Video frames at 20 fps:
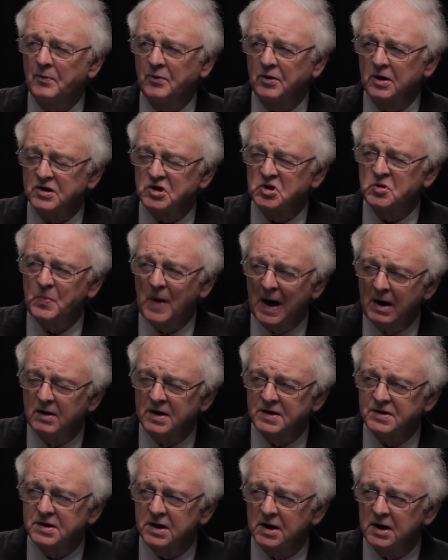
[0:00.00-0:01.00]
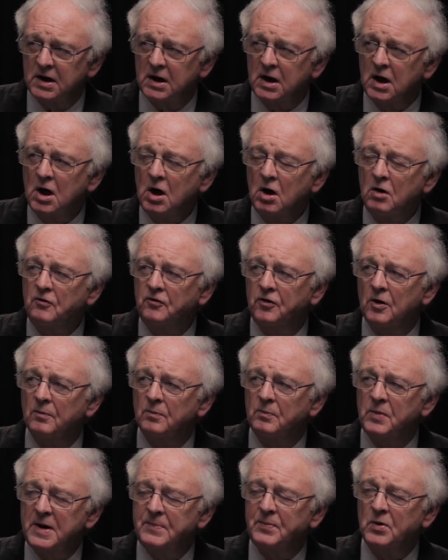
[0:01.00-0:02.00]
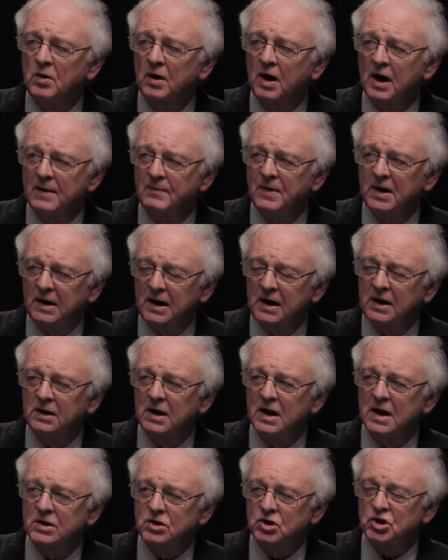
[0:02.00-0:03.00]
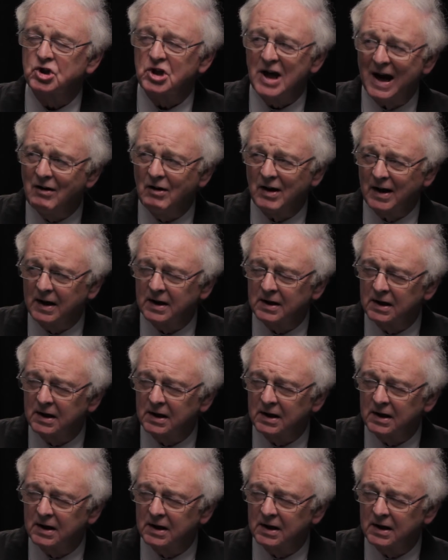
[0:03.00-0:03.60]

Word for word: prosperity from people coming in and sharing